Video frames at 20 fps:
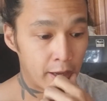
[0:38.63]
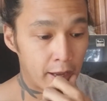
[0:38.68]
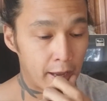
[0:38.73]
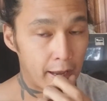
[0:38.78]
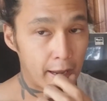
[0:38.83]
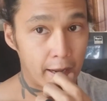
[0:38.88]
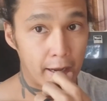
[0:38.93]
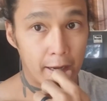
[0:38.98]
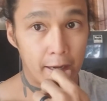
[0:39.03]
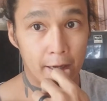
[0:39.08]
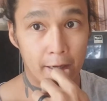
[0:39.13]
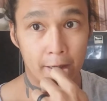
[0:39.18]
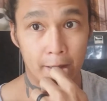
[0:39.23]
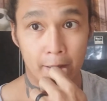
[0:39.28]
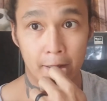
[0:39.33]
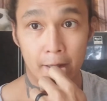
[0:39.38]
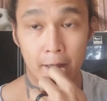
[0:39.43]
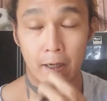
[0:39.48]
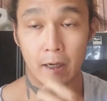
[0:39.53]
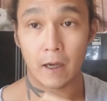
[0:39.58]
and
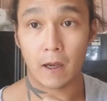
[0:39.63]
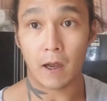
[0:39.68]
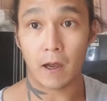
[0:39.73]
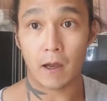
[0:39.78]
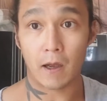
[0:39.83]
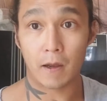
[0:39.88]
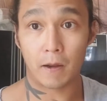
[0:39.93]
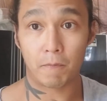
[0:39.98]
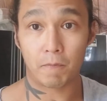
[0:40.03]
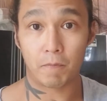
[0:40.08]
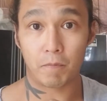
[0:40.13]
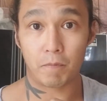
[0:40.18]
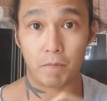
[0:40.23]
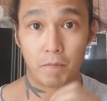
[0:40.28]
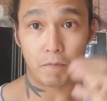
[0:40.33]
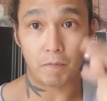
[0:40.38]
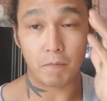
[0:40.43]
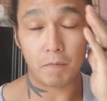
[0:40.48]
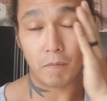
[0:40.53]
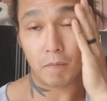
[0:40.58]
uh,
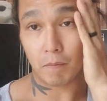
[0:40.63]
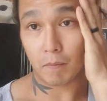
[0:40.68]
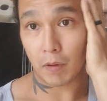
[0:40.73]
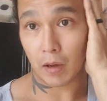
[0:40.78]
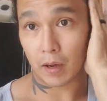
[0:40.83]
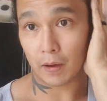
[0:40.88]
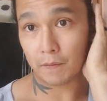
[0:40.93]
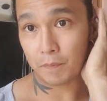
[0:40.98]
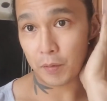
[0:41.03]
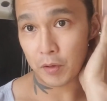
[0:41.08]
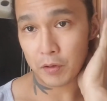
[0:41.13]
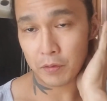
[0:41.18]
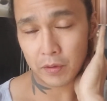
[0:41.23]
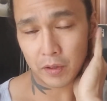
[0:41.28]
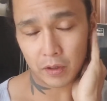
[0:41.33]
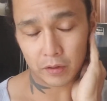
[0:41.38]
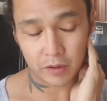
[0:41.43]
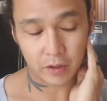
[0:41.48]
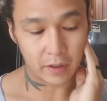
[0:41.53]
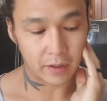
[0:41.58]
I've been doing
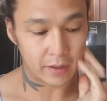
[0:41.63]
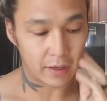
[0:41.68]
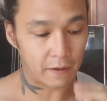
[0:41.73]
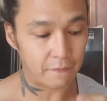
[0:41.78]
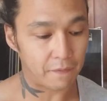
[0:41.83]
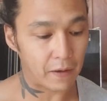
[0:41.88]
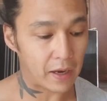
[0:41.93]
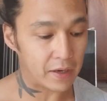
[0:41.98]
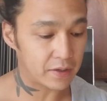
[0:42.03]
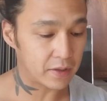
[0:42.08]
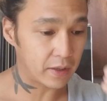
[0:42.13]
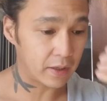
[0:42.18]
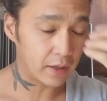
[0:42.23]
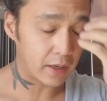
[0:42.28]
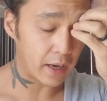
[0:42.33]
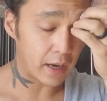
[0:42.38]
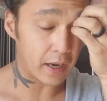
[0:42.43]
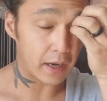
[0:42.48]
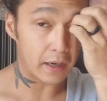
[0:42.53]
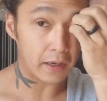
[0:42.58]
the alternate day
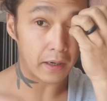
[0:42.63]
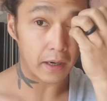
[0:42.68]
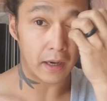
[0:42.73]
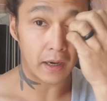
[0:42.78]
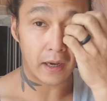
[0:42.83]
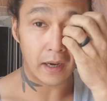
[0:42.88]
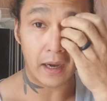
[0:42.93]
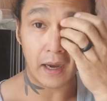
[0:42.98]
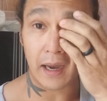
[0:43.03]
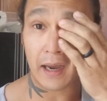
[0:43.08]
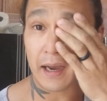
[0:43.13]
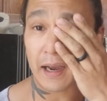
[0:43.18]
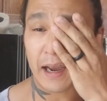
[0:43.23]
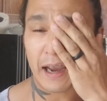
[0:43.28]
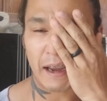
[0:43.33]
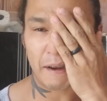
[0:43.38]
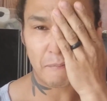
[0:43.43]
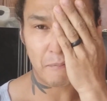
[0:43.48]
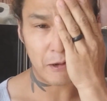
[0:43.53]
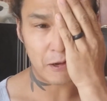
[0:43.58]
fasting and uh,
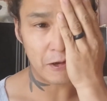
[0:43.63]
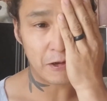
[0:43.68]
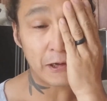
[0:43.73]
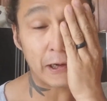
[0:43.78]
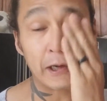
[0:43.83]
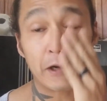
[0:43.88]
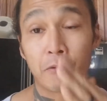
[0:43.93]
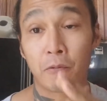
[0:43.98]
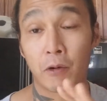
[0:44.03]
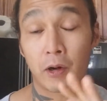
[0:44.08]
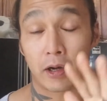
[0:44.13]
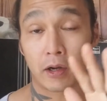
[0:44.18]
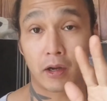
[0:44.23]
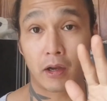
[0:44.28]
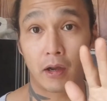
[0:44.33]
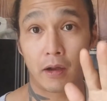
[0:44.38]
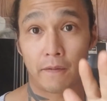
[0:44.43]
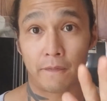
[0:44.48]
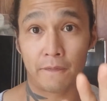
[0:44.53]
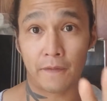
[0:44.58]
I've been trying to work
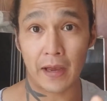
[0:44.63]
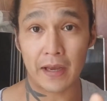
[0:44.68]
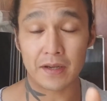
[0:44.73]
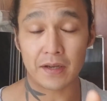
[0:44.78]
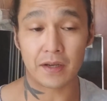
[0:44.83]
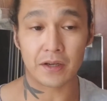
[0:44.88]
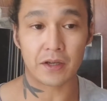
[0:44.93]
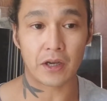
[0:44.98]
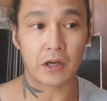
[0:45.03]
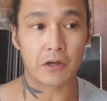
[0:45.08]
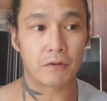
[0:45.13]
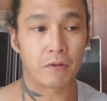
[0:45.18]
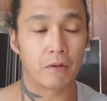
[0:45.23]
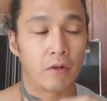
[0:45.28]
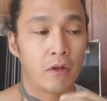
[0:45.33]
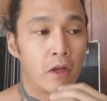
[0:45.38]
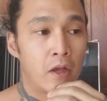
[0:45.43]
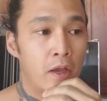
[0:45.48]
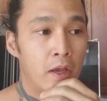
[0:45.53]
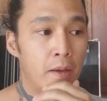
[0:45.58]
a fasting
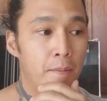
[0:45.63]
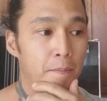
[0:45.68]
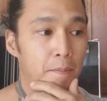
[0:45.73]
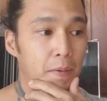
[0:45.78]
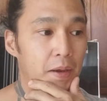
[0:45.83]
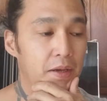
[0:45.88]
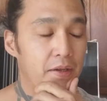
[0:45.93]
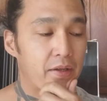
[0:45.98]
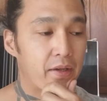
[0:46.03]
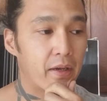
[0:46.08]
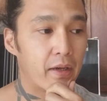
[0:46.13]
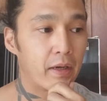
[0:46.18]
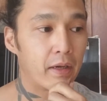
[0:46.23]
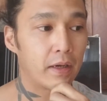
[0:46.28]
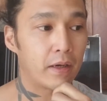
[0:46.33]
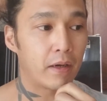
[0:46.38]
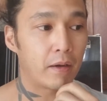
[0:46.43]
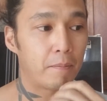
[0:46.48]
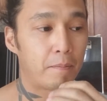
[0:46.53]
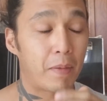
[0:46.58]
schedule
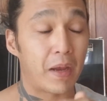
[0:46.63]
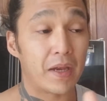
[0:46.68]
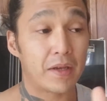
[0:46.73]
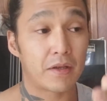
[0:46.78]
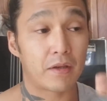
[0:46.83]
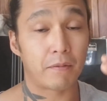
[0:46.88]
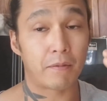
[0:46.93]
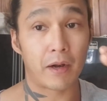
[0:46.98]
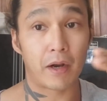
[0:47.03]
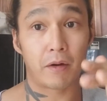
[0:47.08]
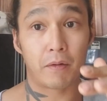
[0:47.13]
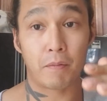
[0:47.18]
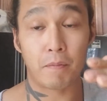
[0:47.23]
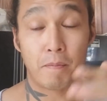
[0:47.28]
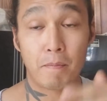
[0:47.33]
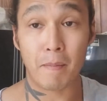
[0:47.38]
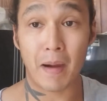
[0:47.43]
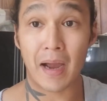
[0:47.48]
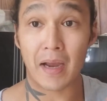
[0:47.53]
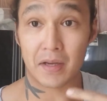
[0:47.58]
basing, based around
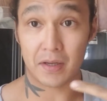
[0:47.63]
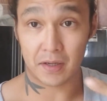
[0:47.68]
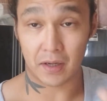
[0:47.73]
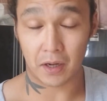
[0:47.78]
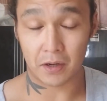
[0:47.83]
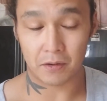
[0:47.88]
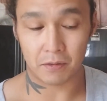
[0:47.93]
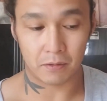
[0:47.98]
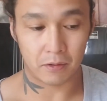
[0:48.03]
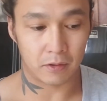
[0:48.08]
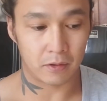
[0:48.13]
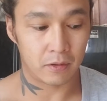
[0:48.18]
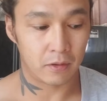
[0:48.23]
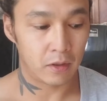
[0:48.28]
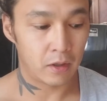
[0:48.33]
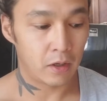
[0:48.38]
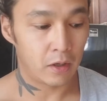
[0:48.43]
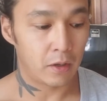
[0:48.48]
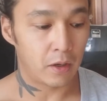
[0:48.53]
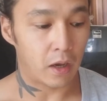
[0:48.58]
my schedule.
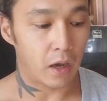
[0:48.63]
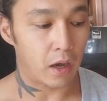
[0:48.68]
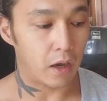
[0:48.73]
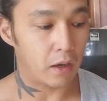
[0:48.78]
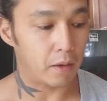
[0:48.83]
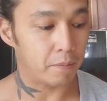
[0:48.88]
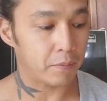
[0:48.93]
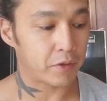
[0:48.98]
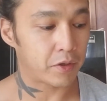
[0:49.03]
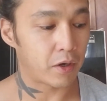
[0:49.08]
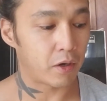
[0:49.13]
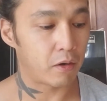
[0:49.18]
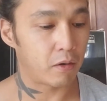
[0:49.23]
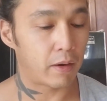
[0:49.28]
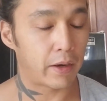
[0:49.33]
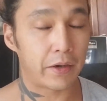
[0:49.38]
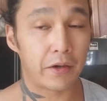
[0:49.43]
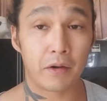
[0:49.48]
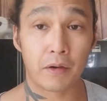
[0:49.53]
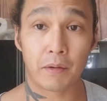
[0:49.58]
Um, so
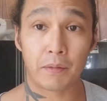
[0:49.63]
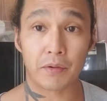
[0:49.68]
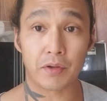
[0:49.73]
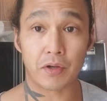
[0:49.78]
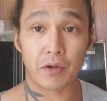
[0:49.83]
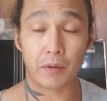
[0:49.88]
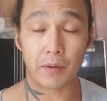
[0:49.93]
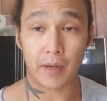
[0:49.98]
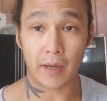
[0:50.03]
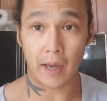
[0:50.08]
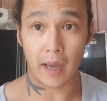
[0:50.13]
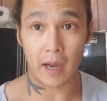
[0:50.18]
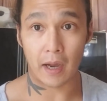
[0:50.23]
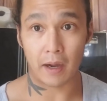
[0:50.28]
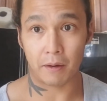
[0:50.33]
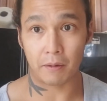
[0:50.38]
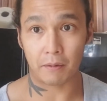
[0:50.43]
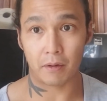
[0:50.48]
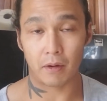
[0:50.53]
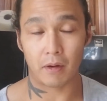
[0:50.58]
I knew I was going
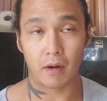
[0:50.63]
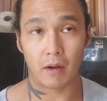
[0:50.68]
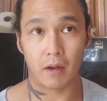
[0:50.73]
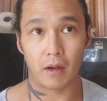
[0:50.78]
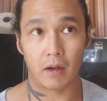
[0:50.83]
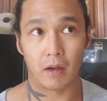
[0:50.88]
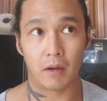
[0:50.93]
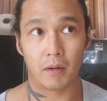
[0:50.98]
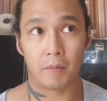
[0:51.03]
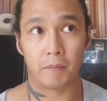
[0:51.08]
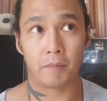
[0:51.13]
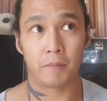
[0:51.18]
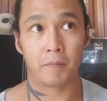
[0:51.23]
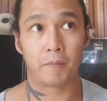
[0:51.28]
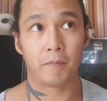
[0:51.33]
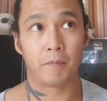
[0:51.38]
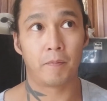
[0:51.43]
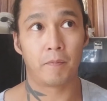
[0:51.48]
out um,